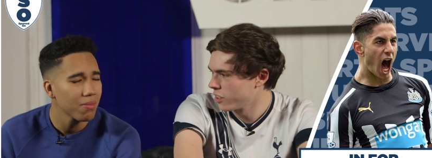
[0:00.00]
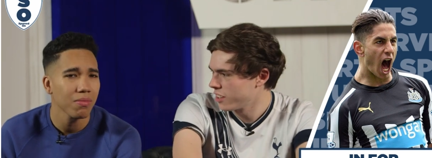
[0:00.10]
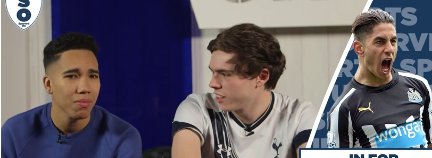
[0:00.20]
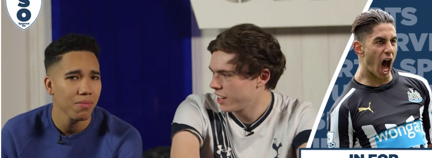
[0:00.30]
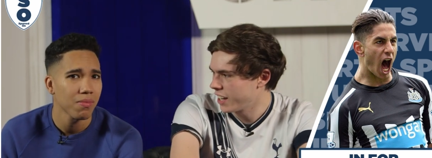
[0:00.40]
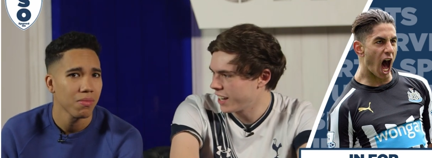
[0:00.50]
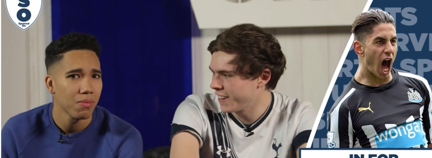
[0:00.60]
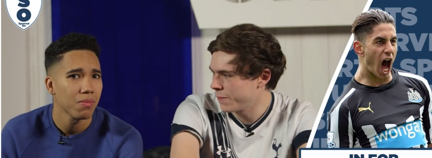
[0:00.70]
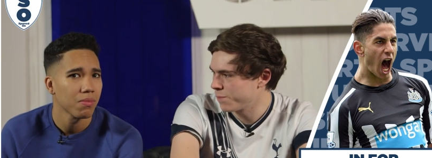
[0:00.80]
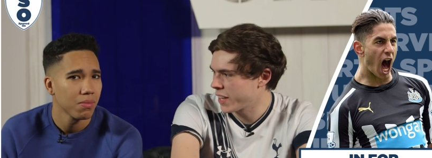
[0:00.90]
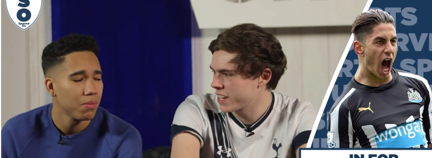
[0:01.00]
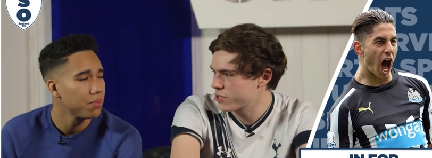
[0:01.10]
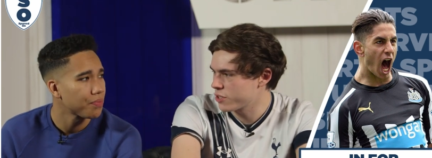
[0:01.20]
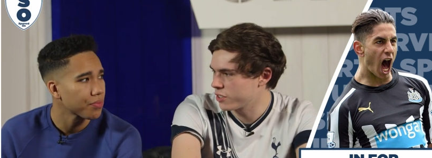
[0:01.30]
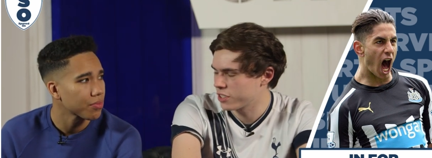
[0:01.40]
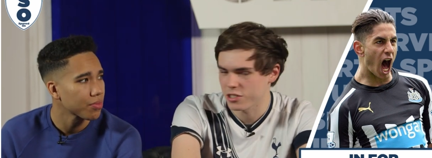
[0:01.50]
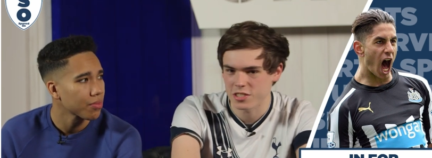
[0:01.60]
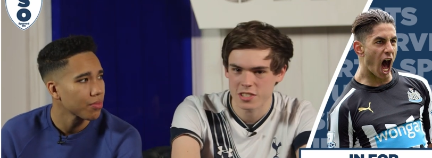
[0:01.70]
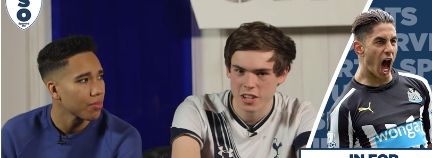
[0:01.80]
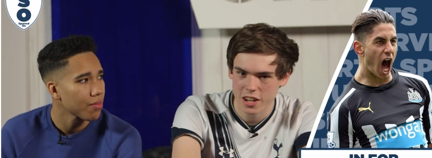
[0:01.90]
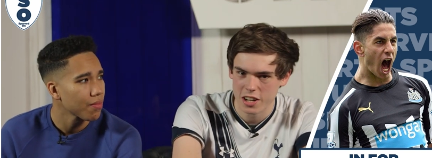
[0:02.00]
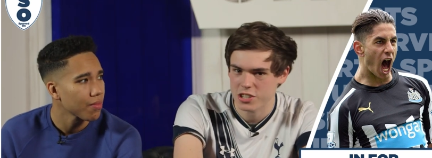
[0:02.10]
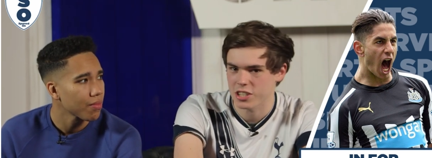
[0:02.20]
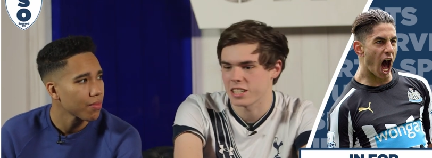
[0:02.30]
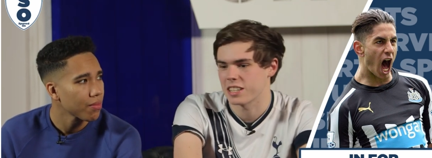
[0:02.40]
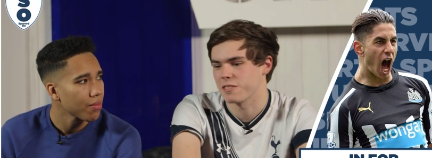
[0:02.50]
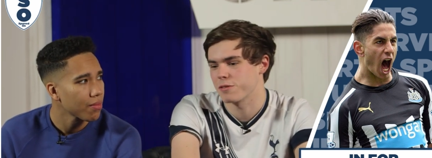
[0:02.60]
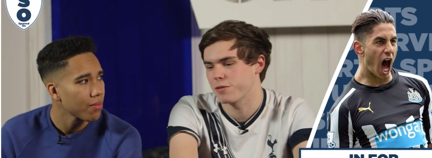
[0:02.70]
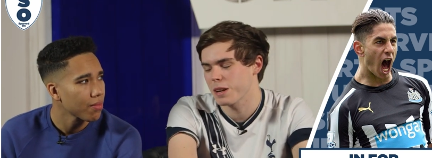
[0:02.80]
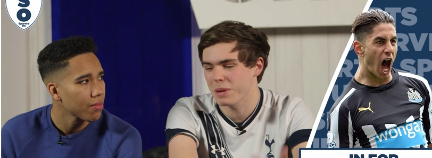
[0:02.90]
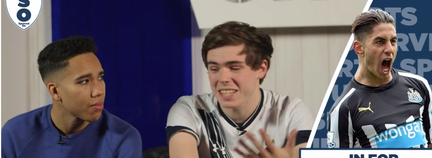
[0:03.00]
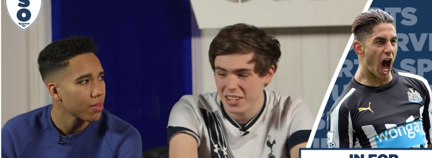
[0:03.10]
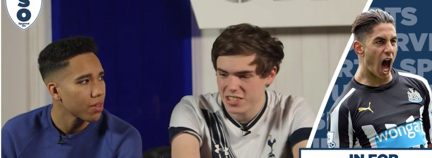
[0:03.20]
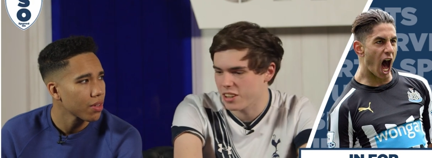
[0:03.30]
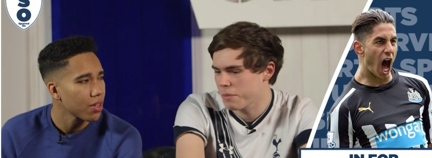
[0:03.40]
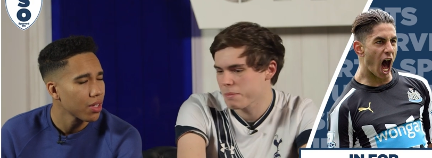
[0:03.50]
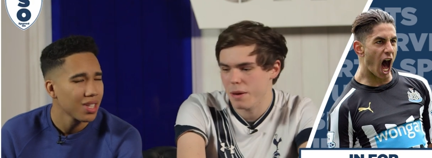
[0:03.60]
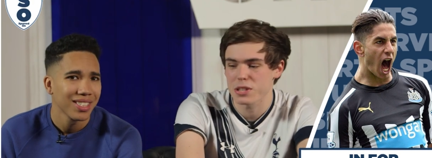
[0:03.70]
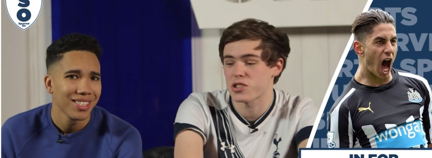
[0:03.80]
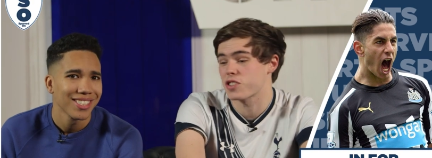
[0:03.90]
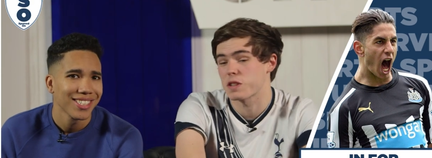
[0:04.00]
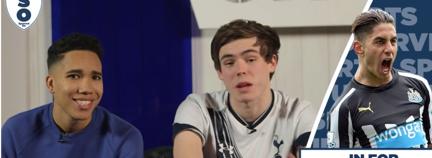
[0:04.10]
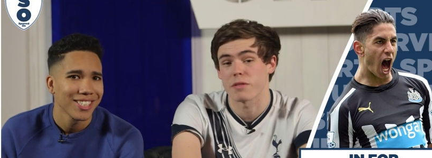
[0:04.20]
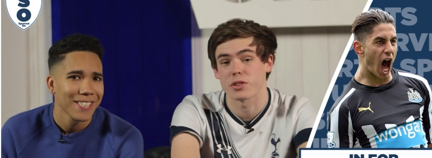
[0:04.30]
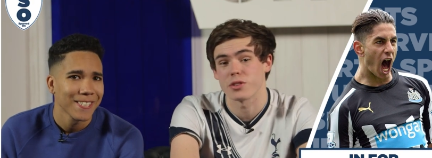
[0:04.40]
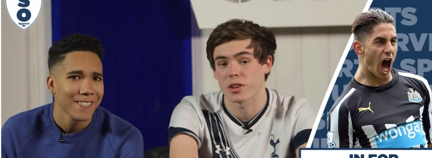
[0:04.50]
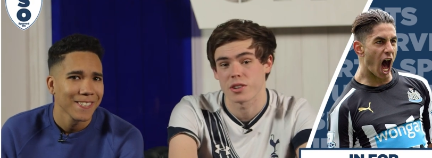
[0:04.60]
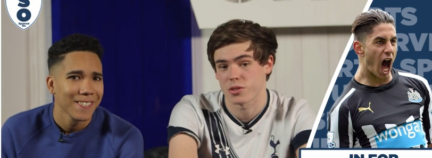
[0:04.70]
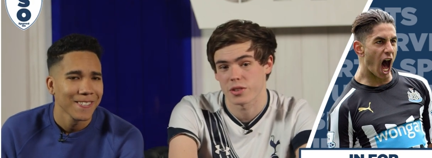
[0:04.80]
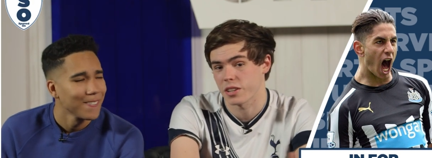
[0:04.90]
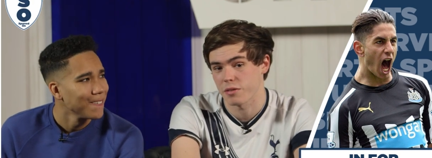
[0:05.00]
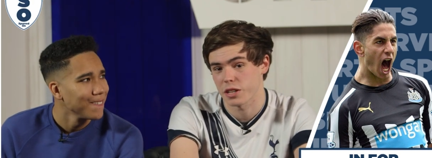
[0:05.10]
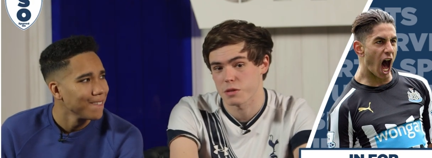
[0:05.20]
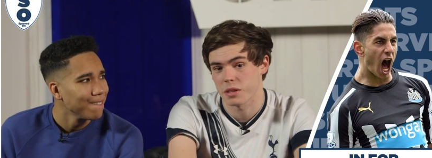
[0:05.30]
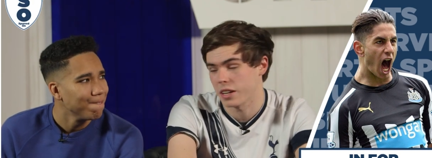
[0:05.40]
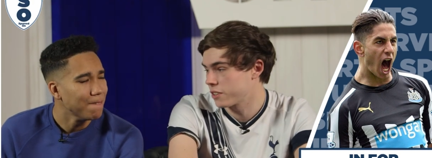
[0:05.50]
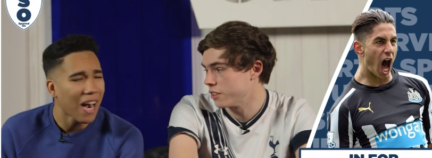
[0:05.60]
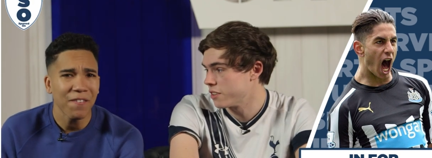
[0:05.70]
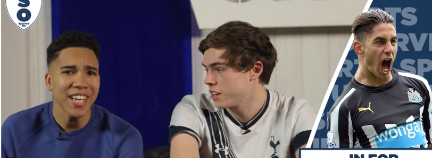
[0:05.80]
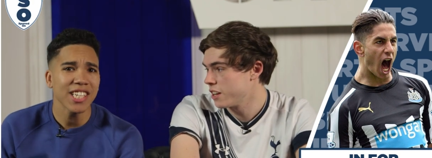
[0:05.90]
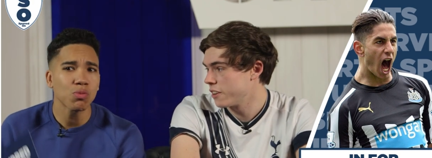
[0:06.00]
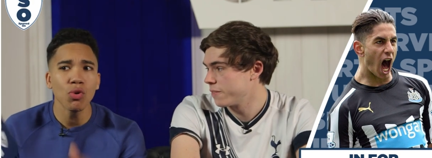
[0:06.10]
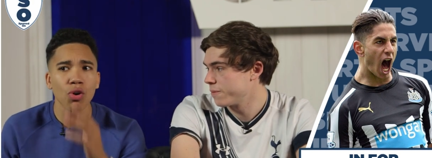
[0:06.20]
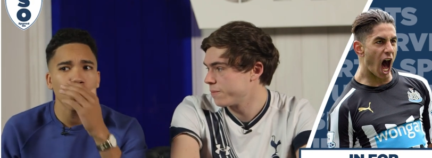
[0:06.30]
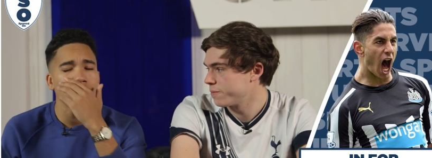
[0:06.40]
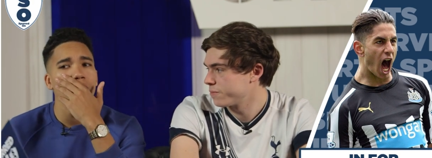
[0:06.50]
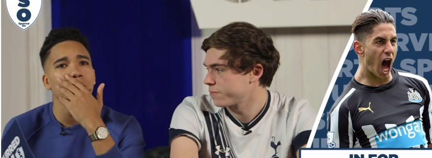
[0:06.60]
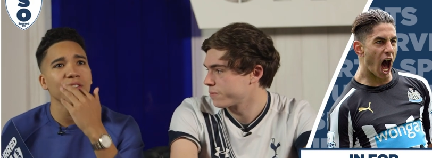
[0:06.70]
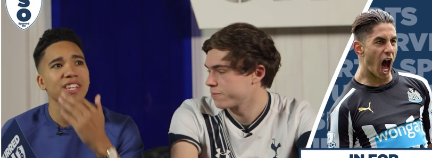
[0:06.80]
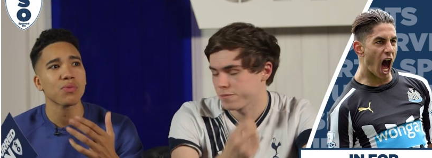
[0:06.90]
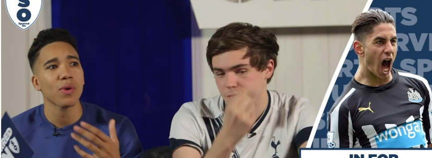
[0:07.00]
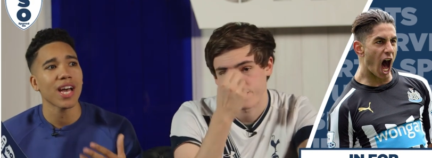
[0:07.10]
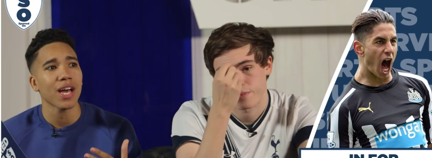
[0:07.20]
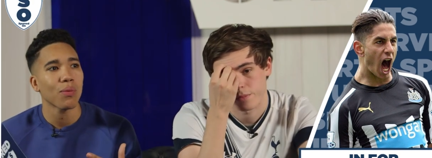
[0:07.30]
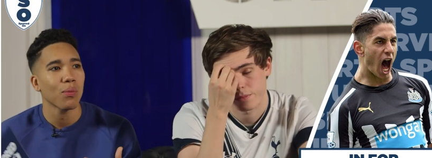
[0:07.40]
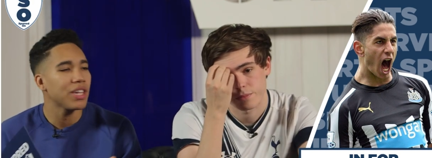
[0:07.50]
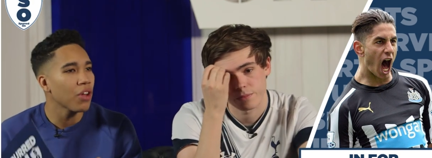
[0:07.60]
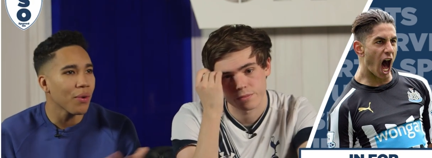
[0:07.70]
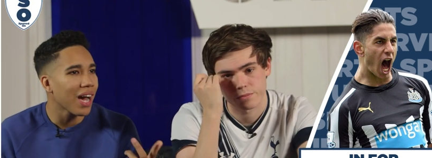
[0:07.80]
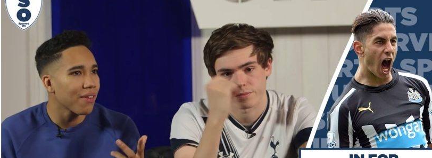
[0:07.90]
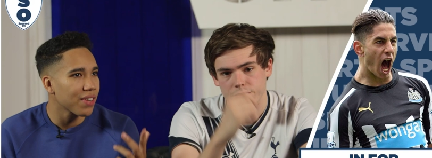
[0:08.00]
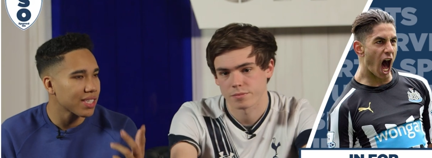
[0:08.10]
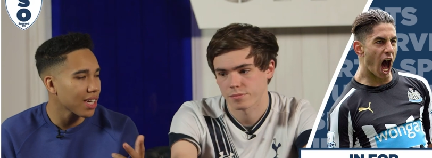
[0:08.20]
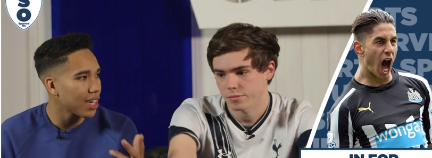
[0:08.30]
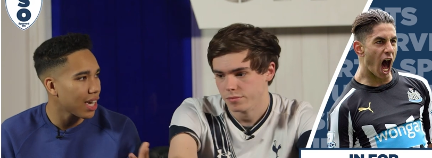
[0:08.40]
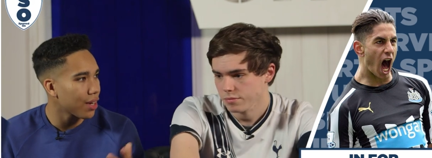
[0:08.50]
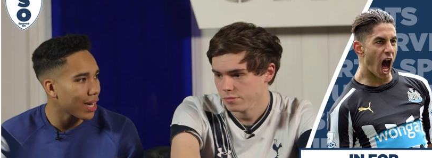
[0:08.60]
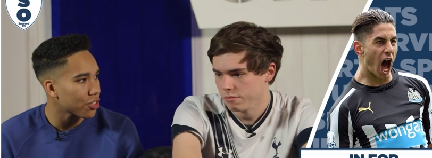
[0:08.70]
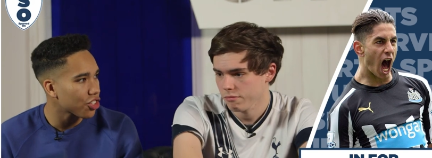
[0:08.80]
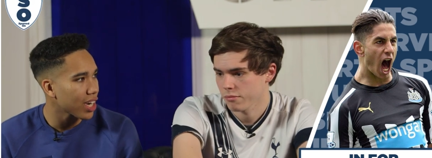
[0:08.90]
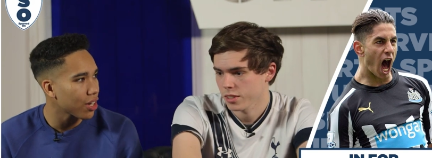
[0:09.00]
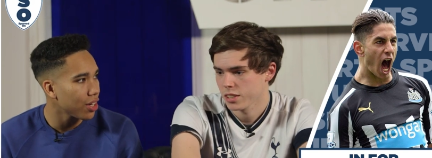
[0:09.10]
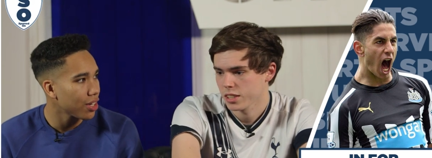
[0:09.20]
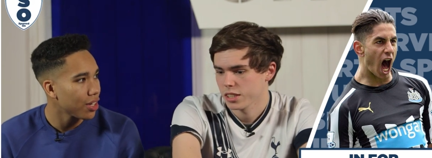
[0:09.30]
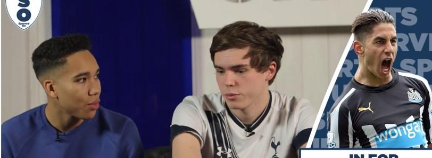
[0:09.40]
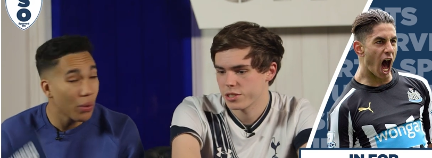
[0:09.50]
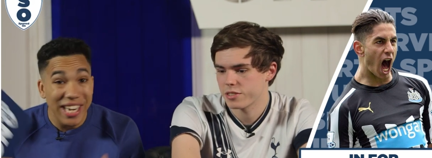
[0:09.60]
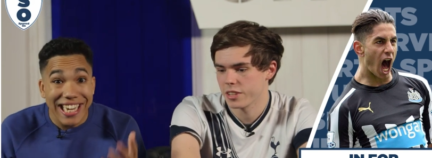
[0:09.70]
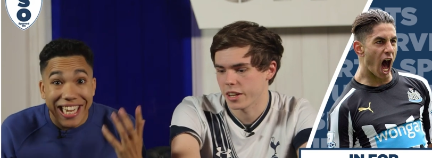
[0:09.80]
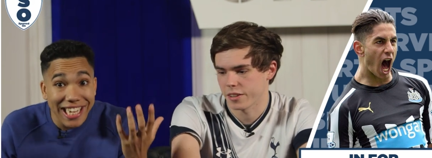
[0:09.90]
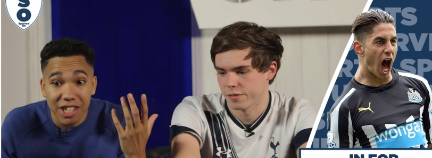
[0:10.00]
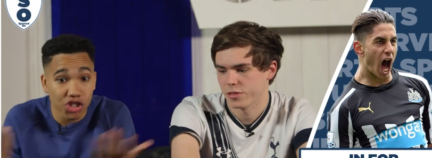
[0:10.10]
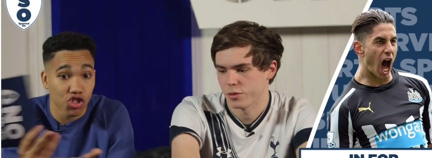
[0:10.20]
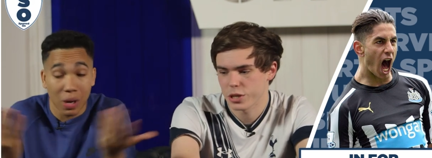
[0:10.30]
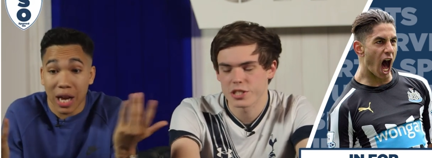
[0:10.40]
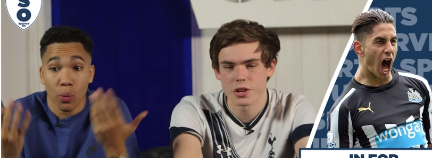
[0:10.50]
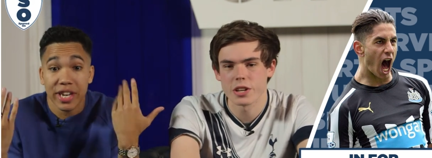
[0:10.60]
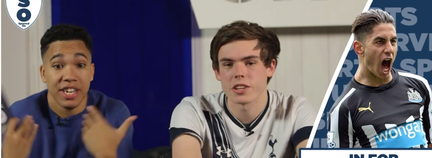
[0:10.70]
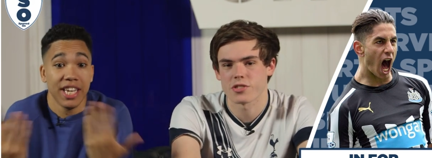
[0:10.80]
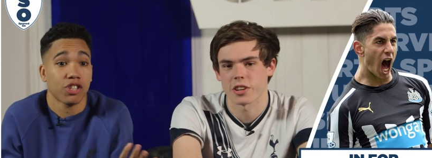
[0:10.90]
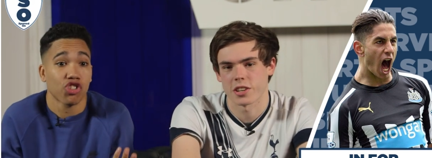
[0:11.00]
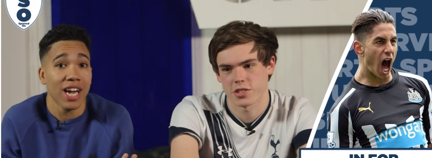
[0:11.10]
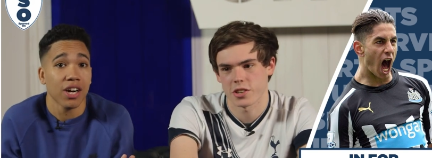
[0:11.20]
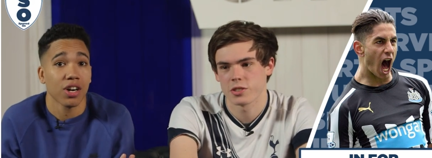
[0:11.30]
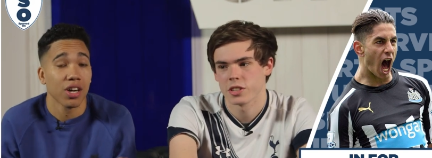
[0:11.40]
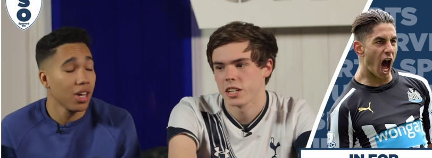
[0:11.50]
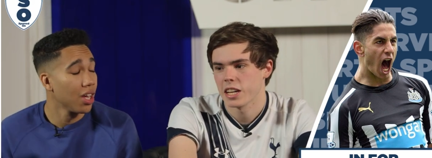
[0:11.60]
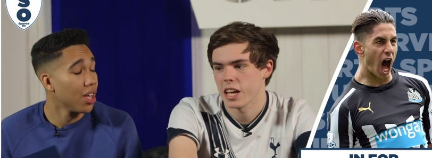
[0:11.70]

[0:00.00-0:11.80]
Speaker 1: mm. um, and he's got a good touch and he can fit, but he doesn't. I mean, maybe it's just he's playing for Newcastle that I don't think he's been that good. I
Speaker 2: think it's more of one of those things where we don't have a second out and out striker. We, we yeah. need a, we like, do we need, need a striker. striker. So